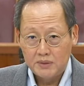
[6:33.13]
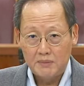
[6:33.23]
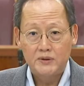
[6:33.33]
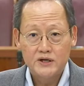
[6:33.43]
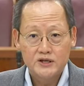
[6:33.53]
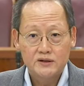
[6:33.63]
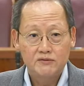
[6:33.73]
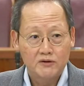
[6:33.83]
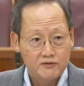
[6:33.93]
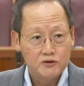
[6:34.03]
preparation
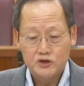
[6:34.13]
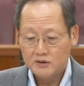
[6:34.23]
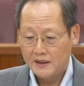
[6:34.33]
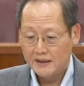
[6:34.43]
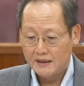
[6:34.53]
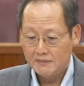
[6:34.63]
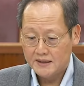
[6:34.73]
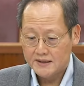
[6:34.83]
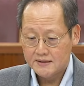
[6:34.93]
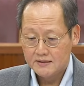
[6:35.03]
for future
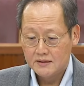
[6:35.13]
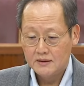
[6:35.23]
pandemics.